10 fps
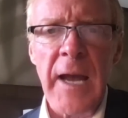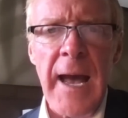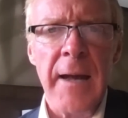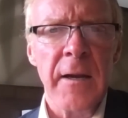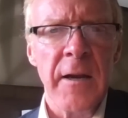
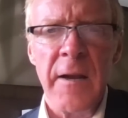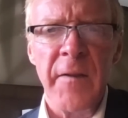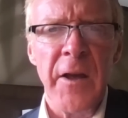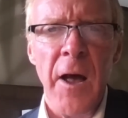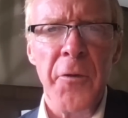Cannon
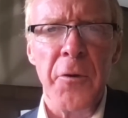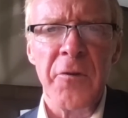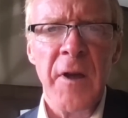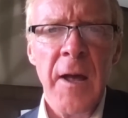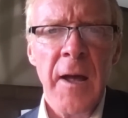and the
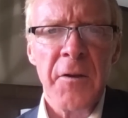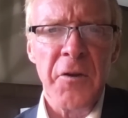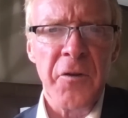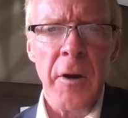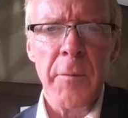others,
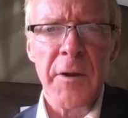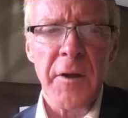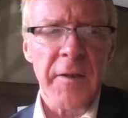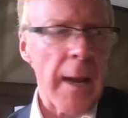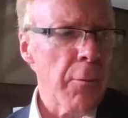determined
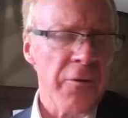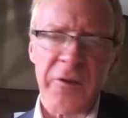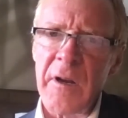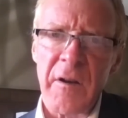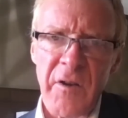that they were
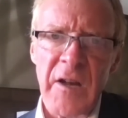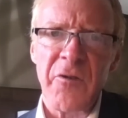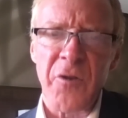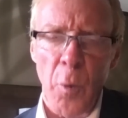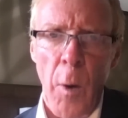just going to
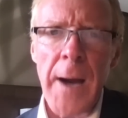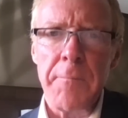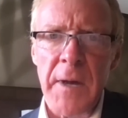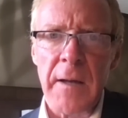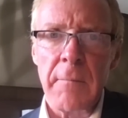teach the
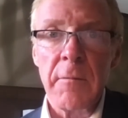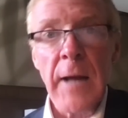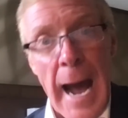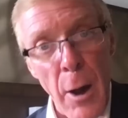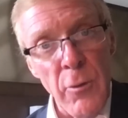white men,
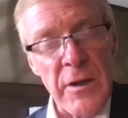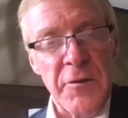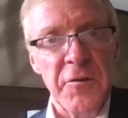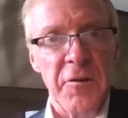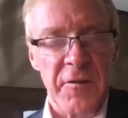the
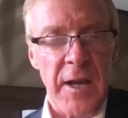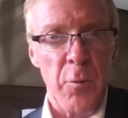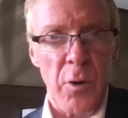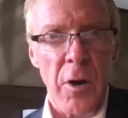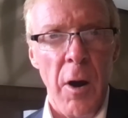haoles as they
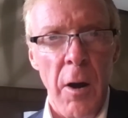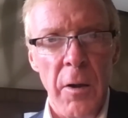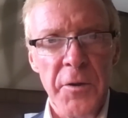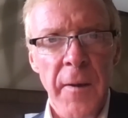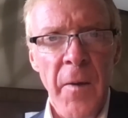were
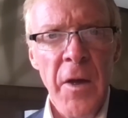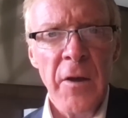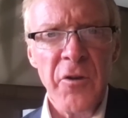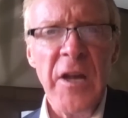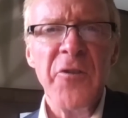called,
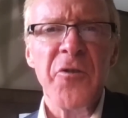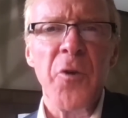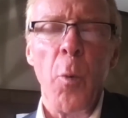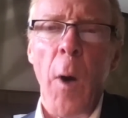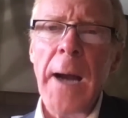teach
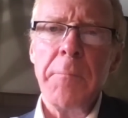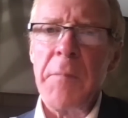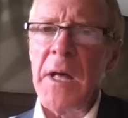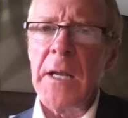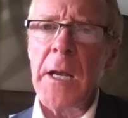the white
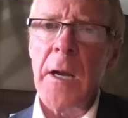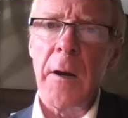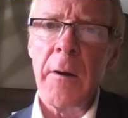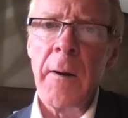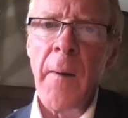men
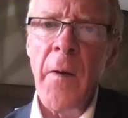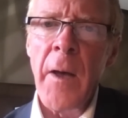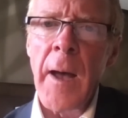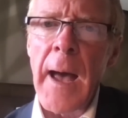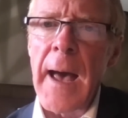here
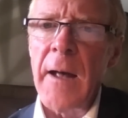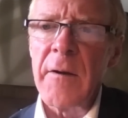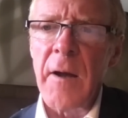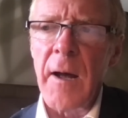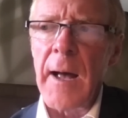
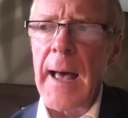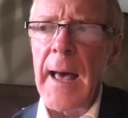and, uh,